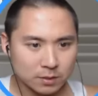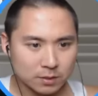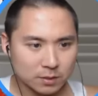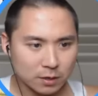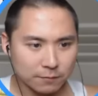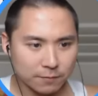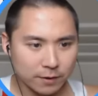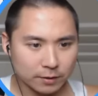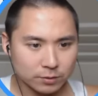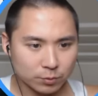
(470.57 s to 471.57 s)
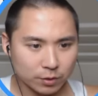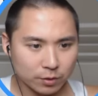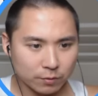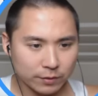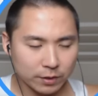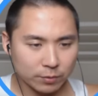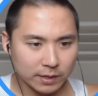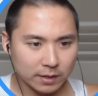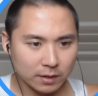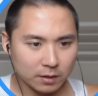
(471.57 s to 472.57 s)
and stuff. All right, so we're gonna go over here. We
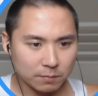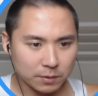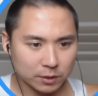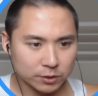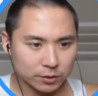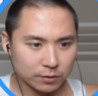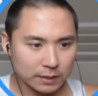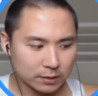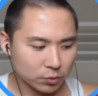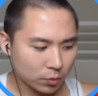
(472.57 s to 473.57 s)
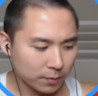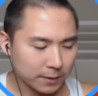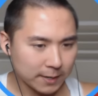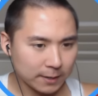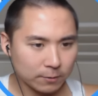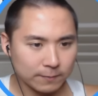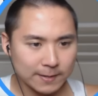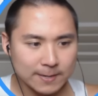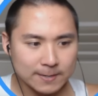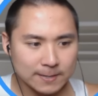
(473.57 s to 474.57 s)
gotta get, make sure that Toy Bonnie over
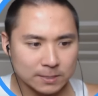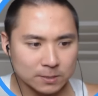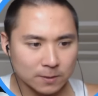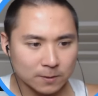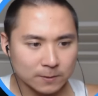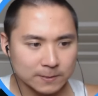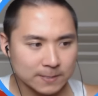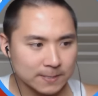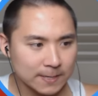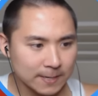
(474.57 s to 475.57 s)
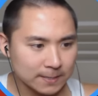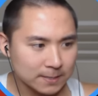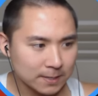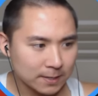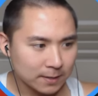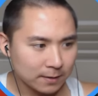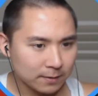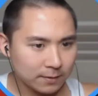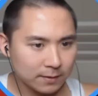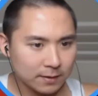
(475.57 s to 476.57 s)
here is all set.
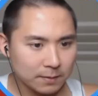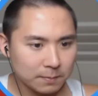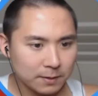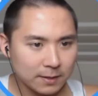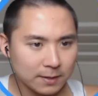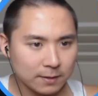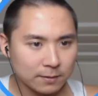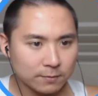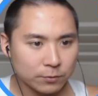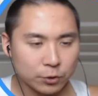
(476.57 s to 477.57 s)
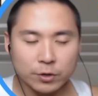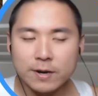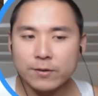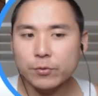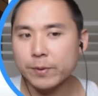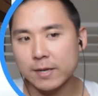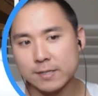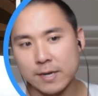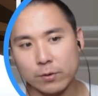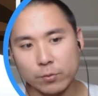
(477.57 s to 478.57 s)
And then I believe you're gonna have the biggest
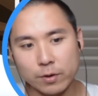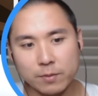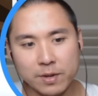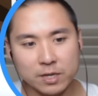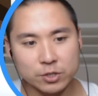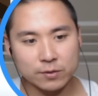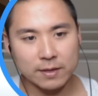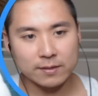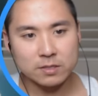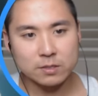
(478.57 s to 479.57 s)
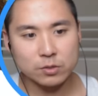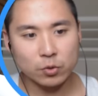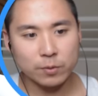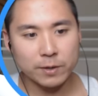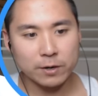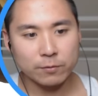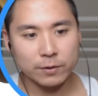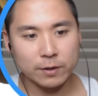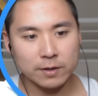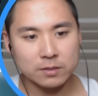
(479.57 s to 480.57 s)
head. We're gonna make sure that this toy bunny over
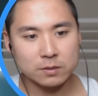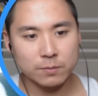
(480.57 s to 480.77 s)
here has